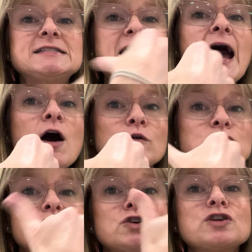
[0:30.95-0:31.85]
down.
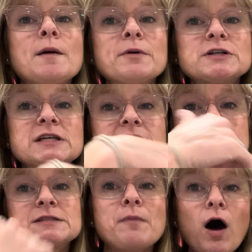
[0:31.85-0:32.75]
So your numbers get
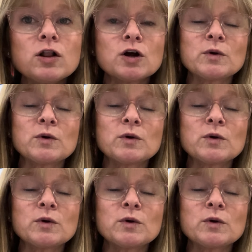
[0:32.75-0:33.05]
smaller.